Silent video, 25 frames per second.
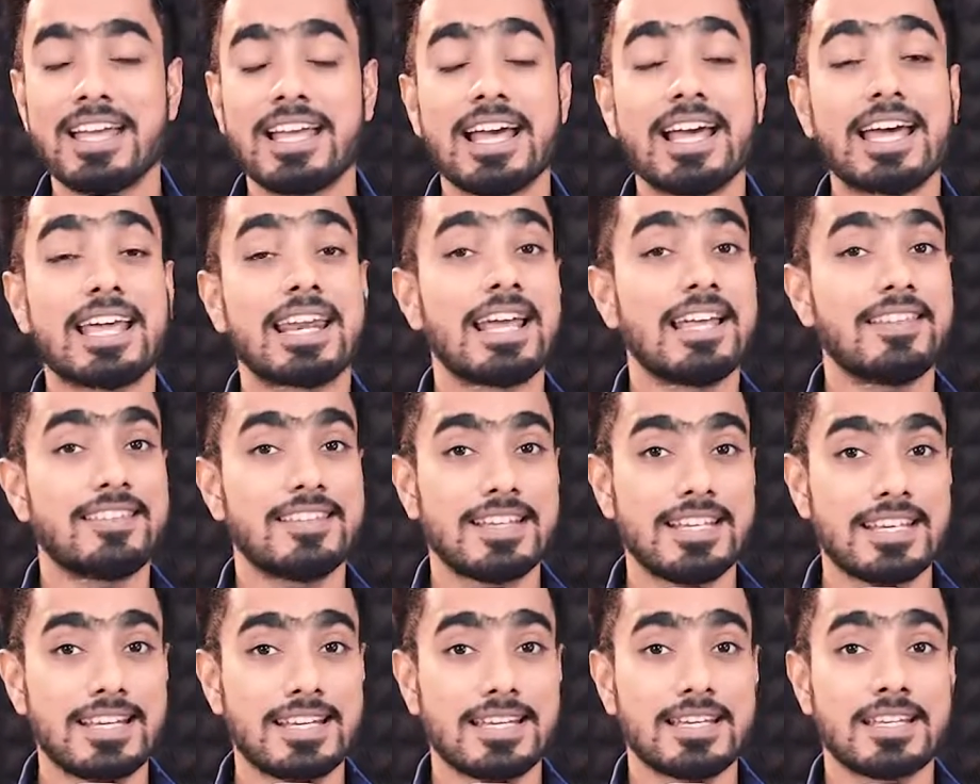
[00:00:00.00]
And at
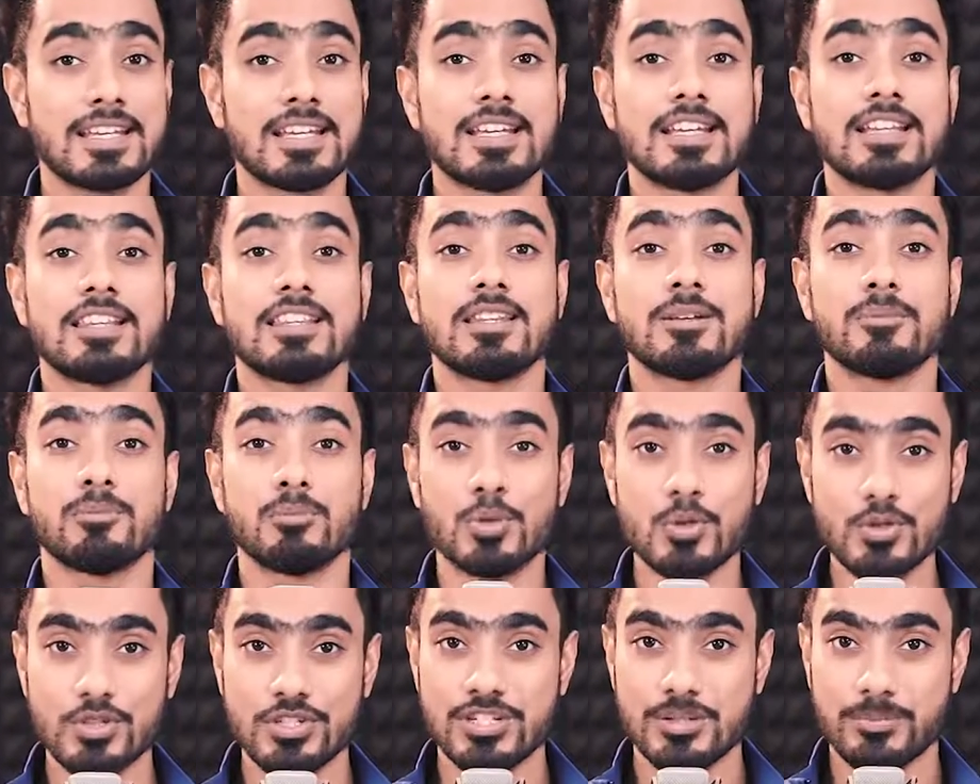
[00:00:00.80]
the end, the
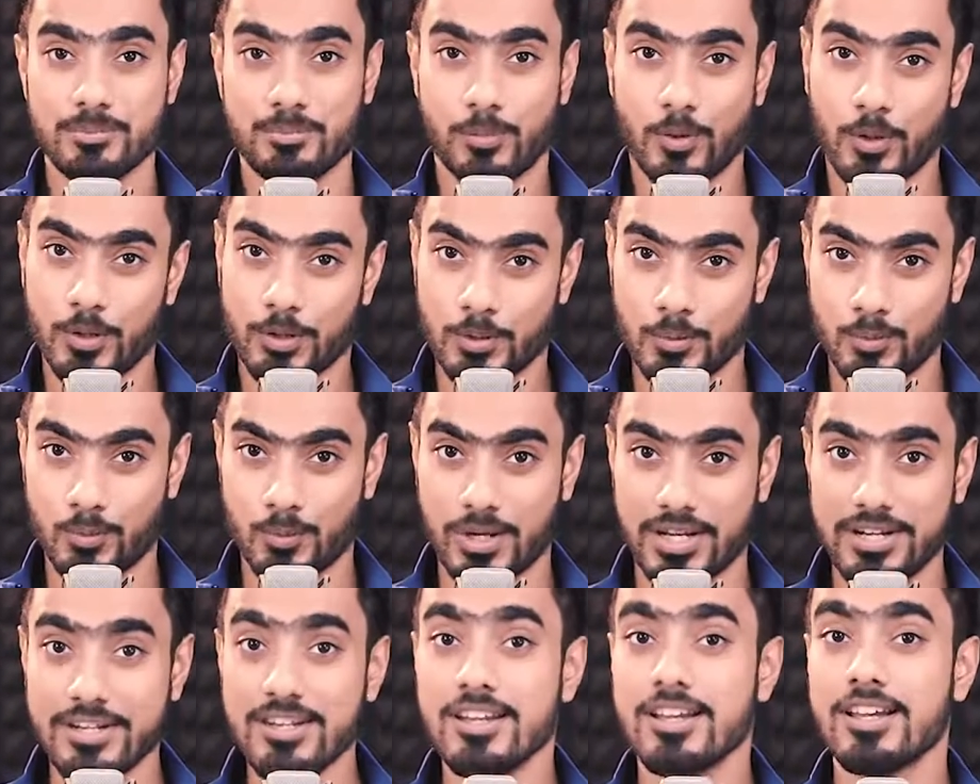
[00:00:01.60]
most important
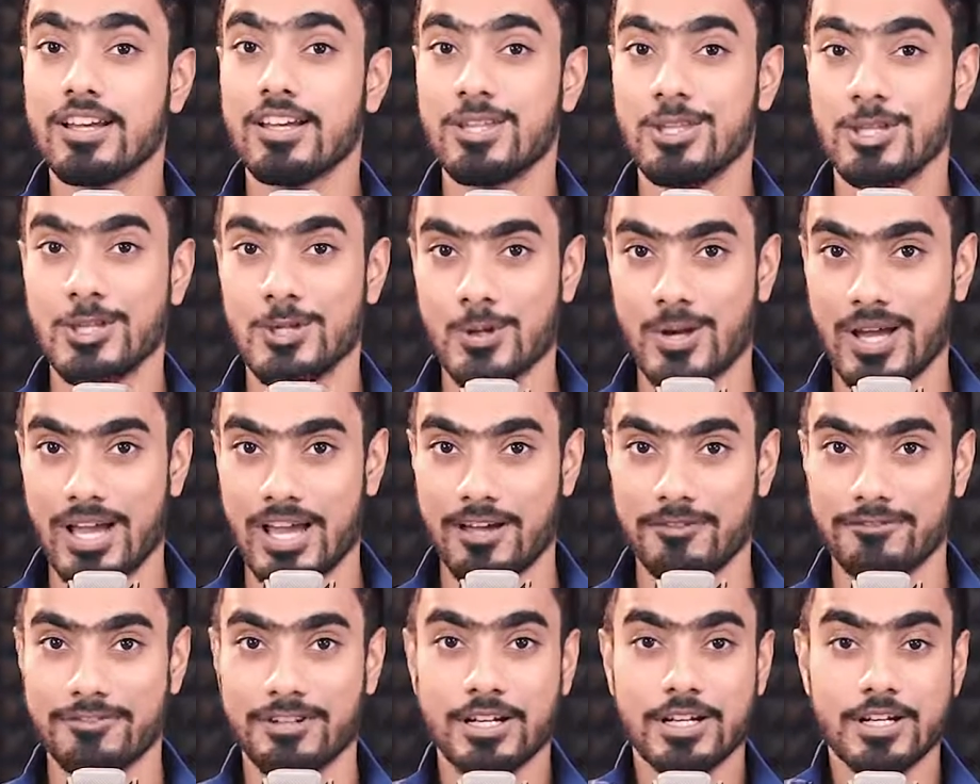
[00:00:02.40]
one, you
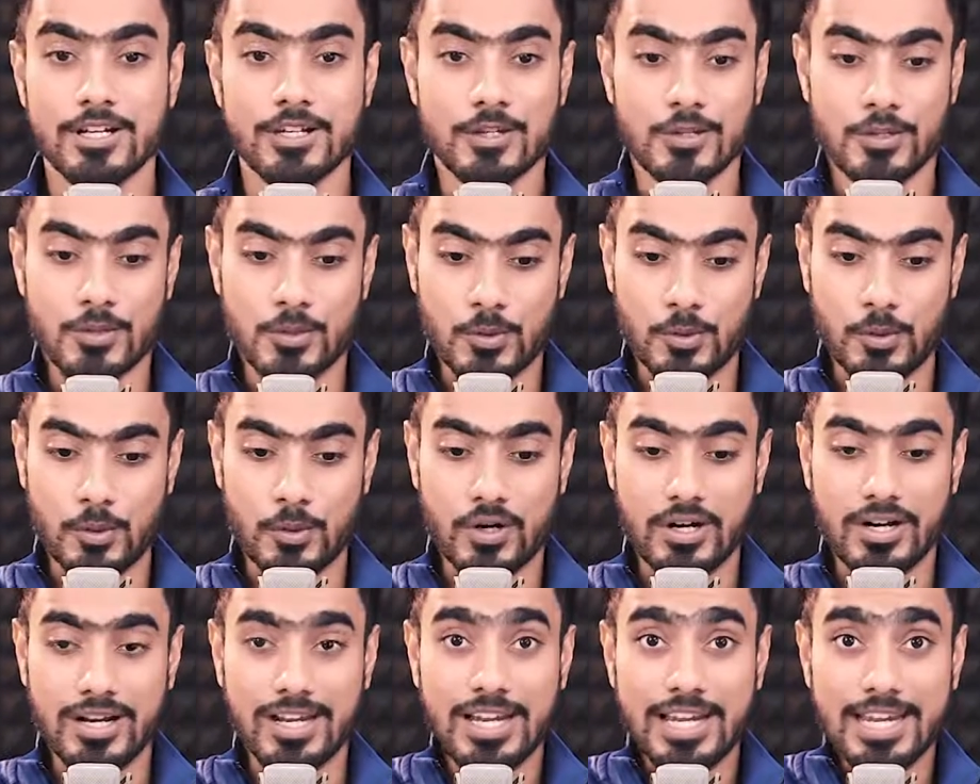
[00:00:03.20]
have your
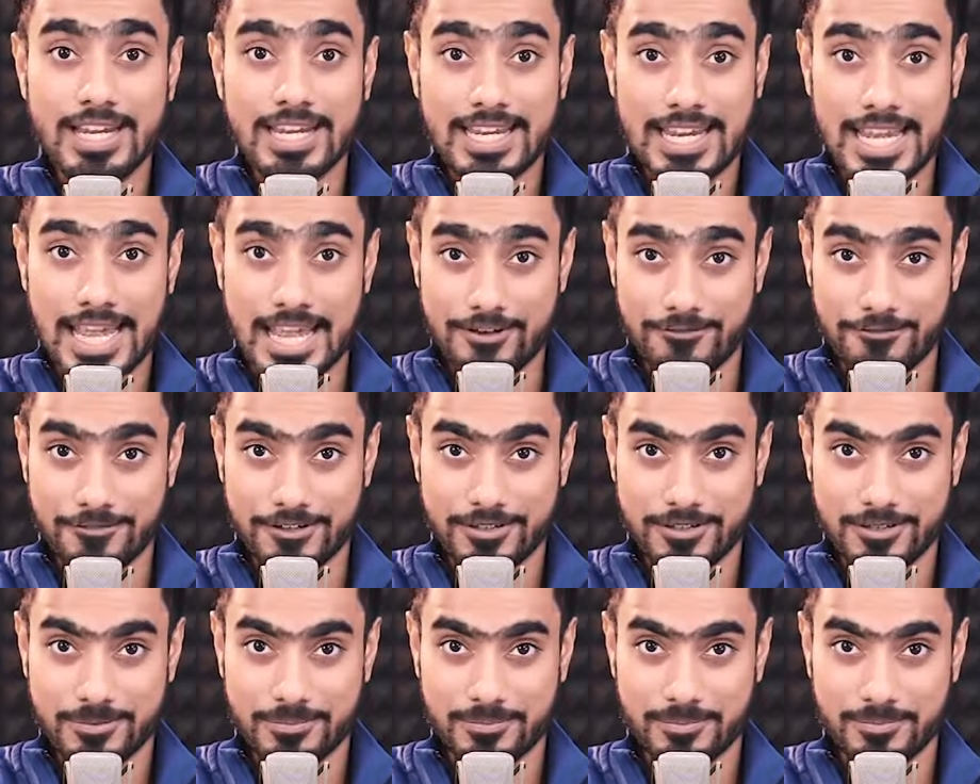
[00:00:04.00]

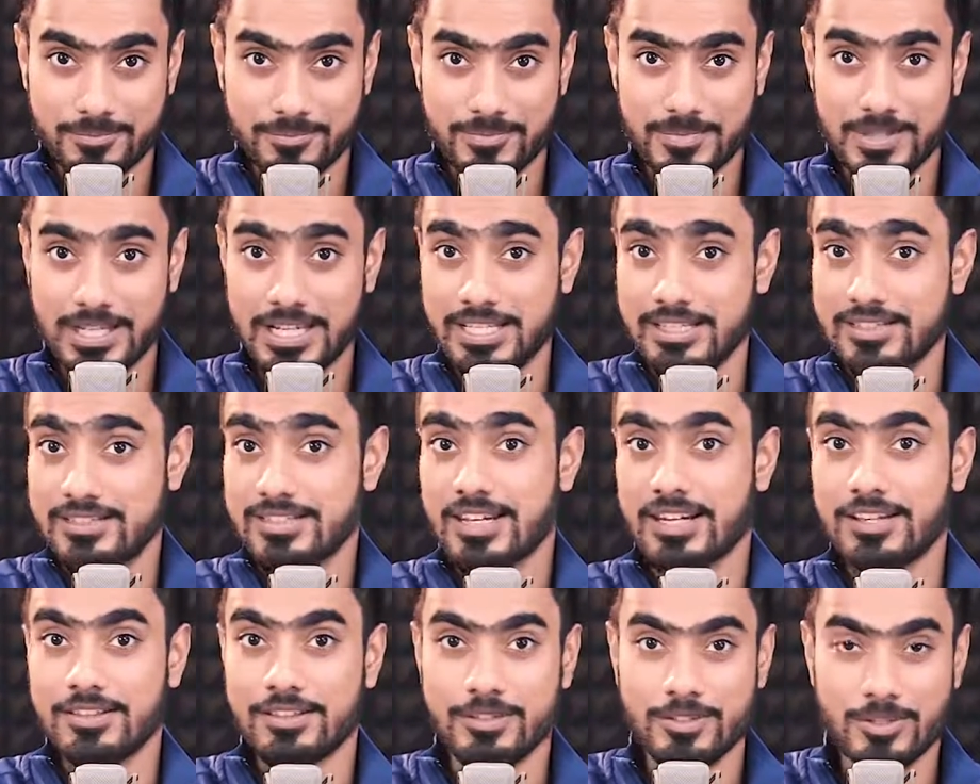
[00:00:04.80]
canvas
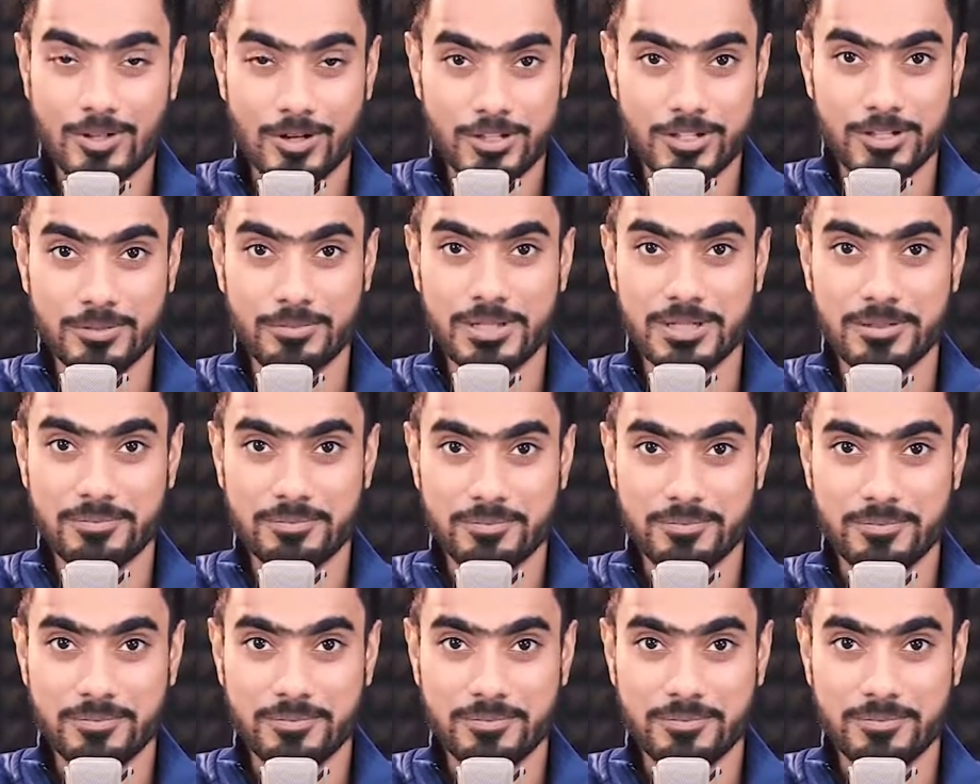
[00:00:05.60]
inside the document.